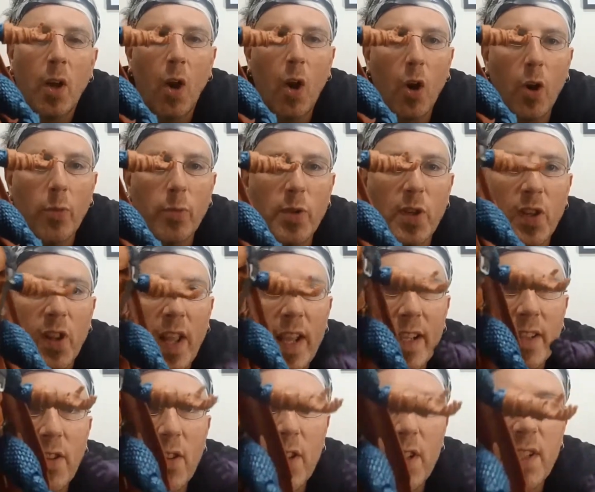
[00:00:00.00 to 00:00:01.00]
Arms and
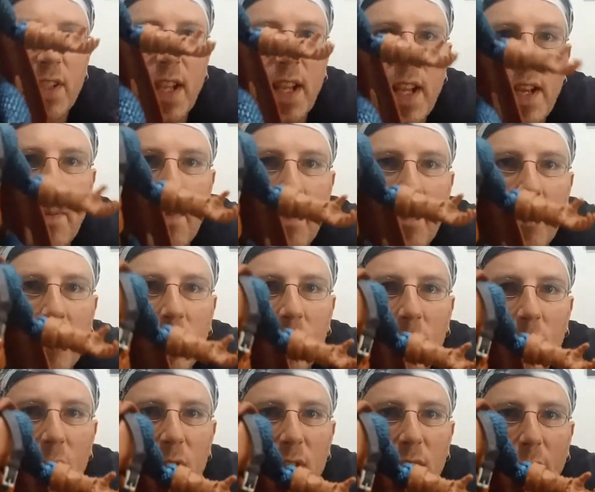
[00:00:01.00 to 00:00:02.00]
legs are the same,
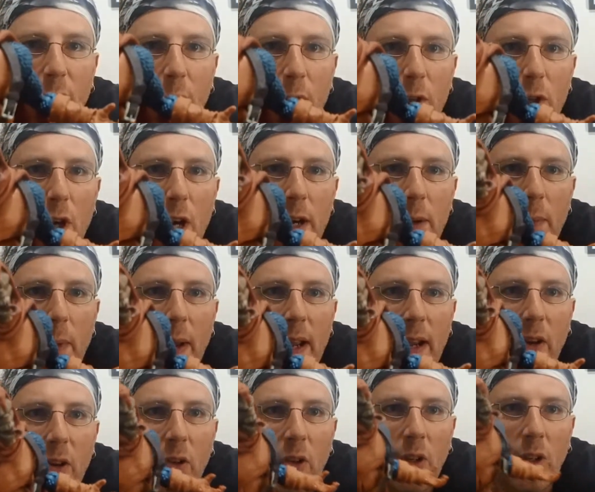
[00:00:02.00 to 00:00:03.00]
just different
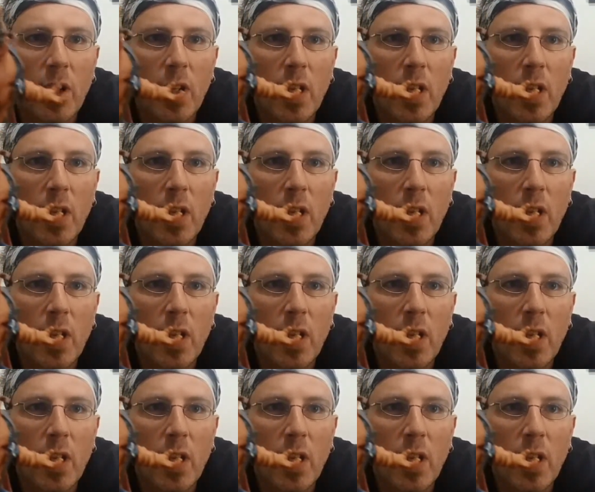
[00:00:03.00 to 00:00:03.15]
chainmail.